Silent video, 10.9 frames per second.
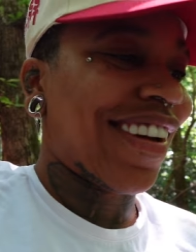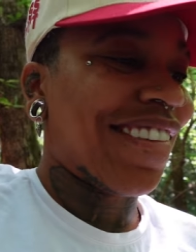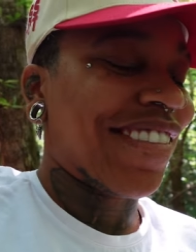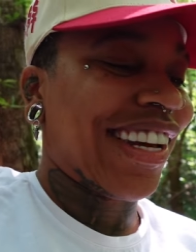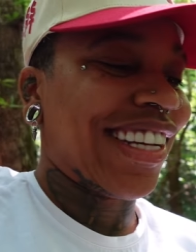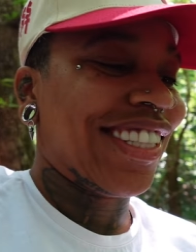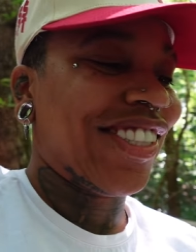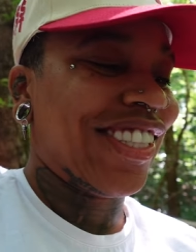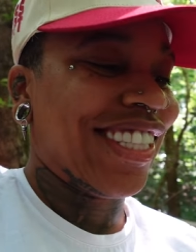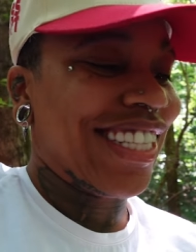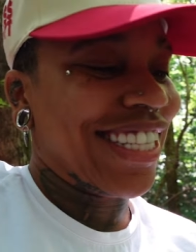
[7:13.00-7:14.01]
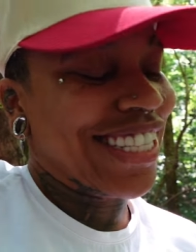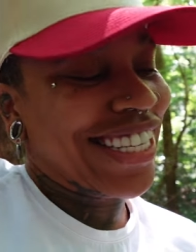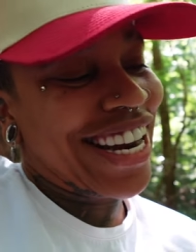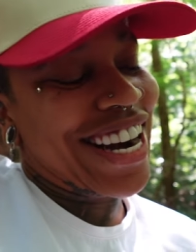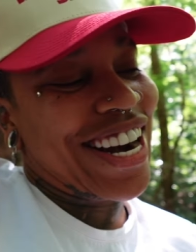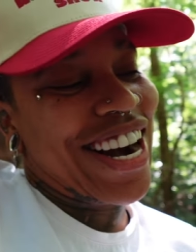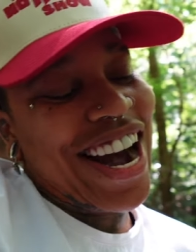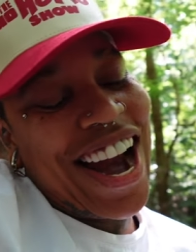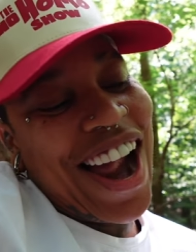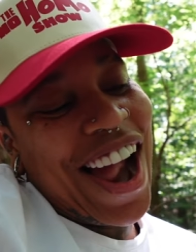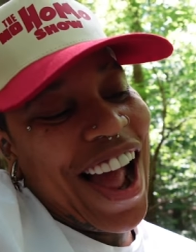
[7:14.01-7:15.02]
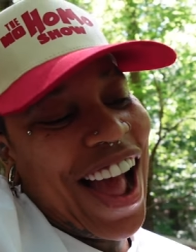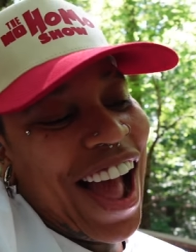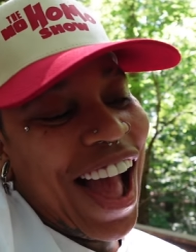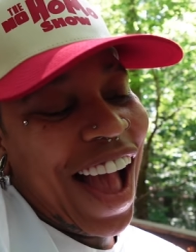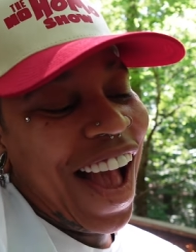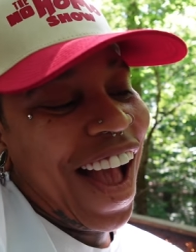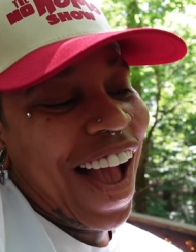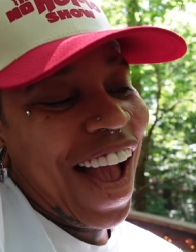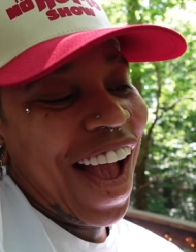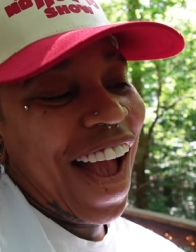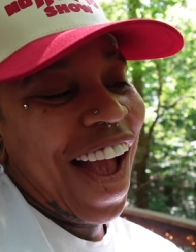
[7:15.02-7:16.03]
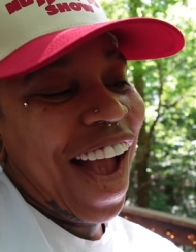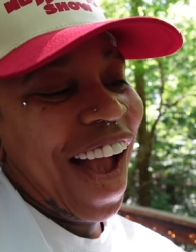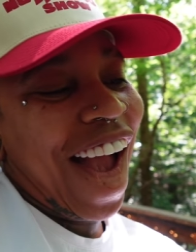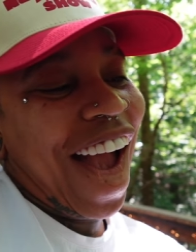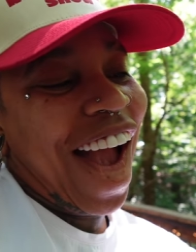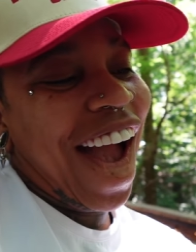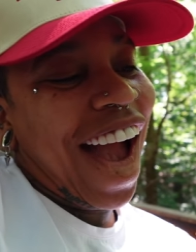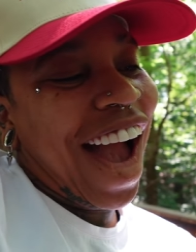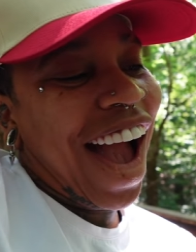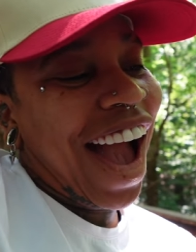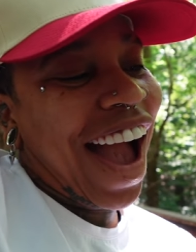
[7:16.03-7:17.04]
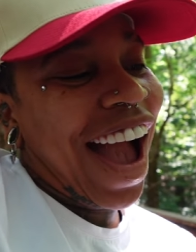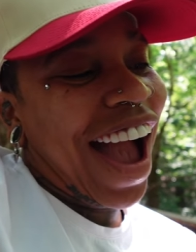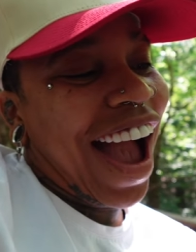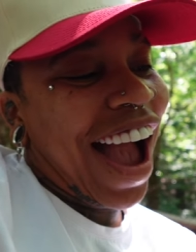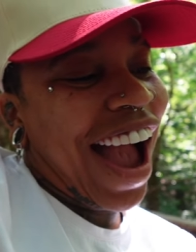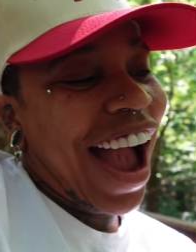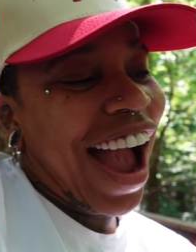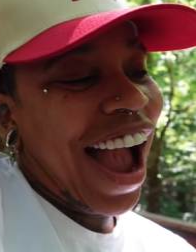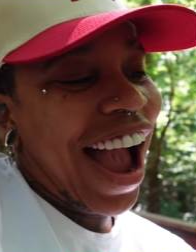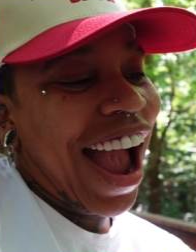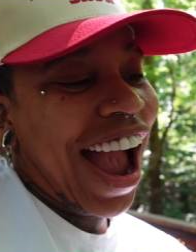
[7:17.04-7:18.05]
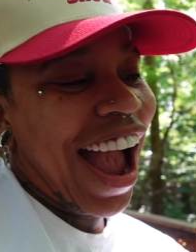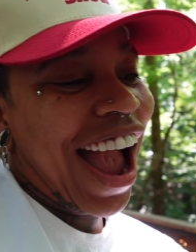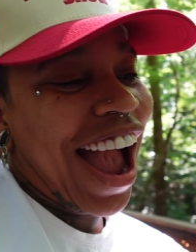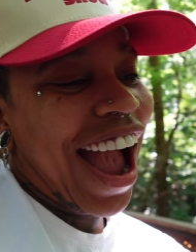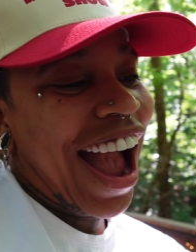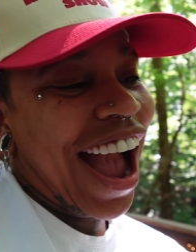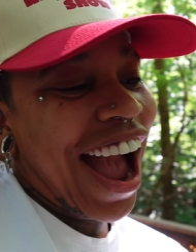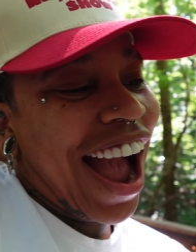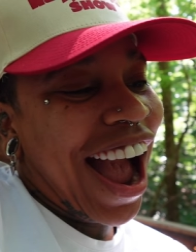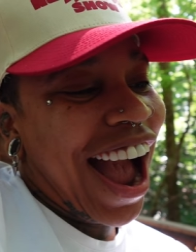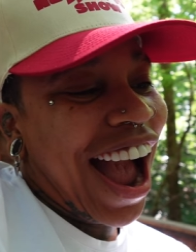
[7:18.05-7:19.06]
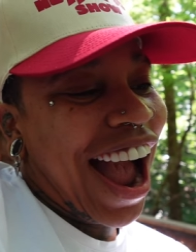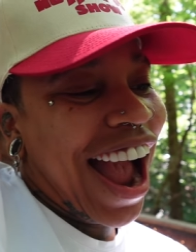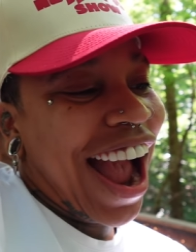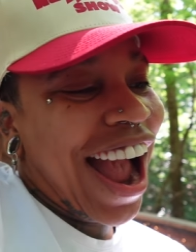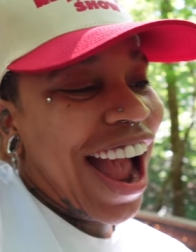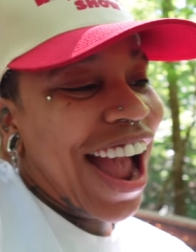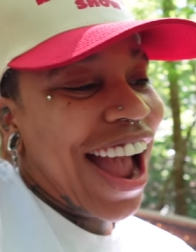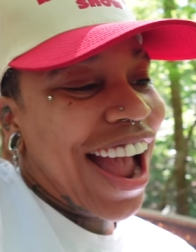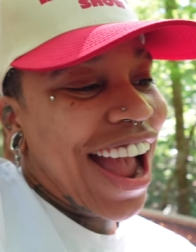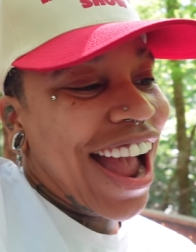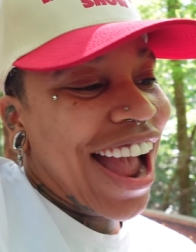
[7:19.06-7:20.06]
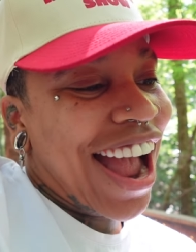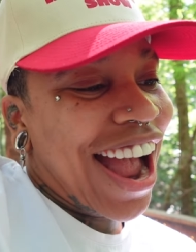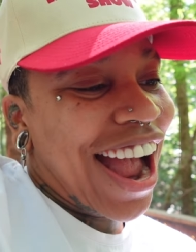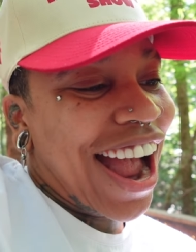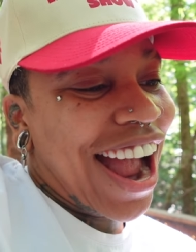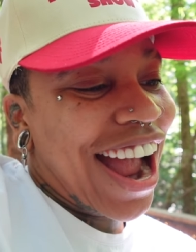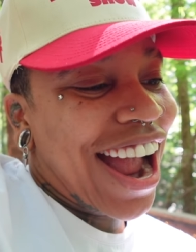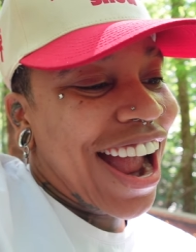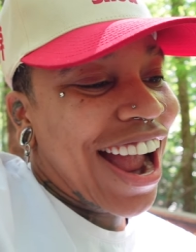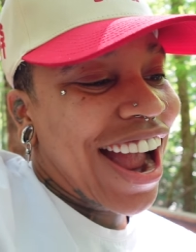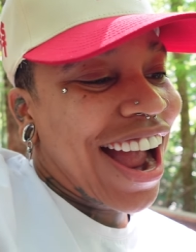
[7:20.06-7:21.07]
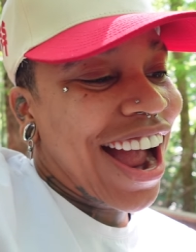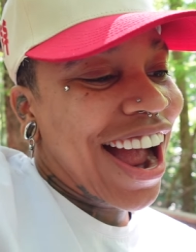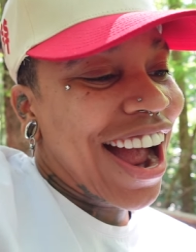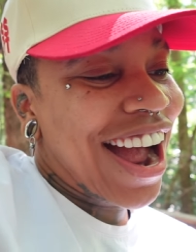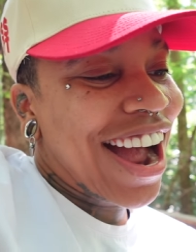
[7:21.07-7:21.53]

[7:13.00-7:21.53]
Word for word: baby. I love hurt. you. I trust you. And I believe in you and everything that you wish to accomplish.